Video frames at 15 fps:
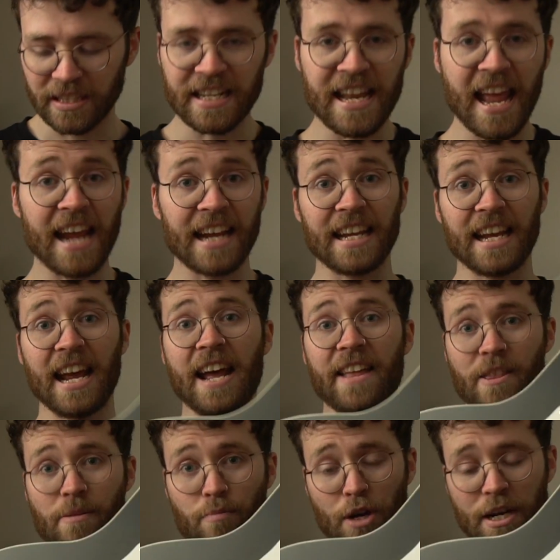neck and
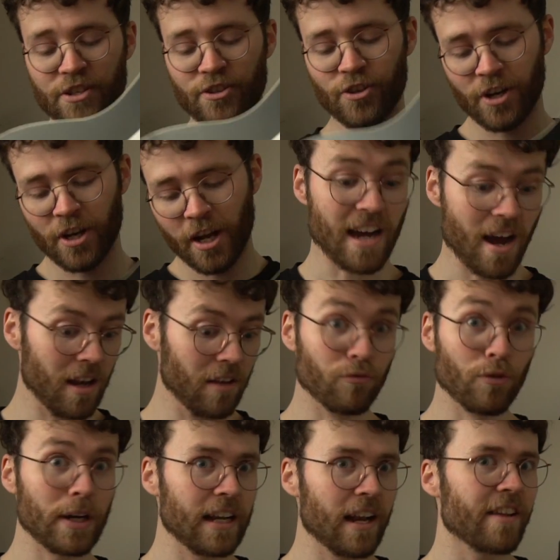the bridge. I
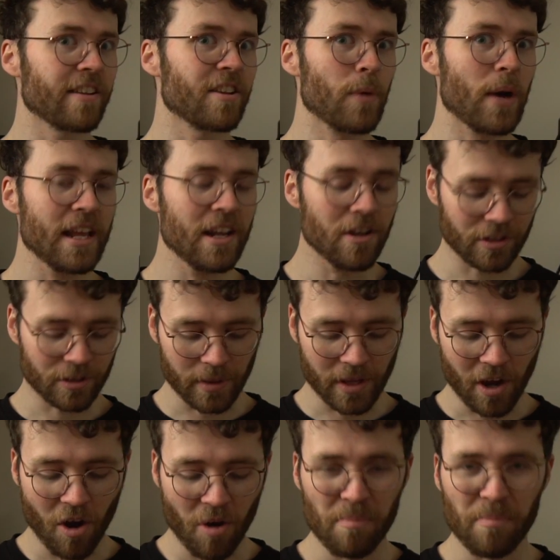really liked the way it looked with
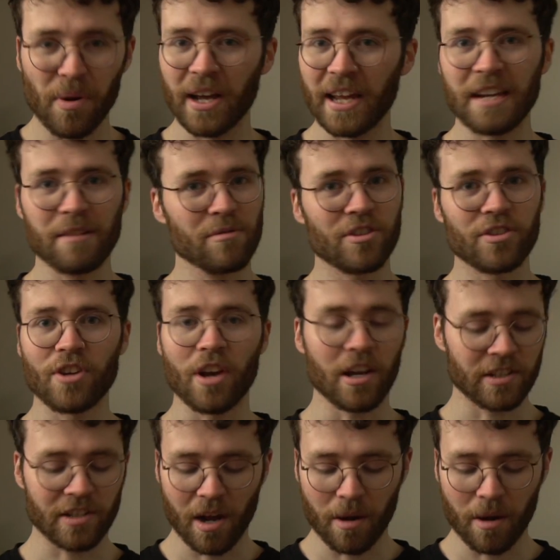it on, but it was just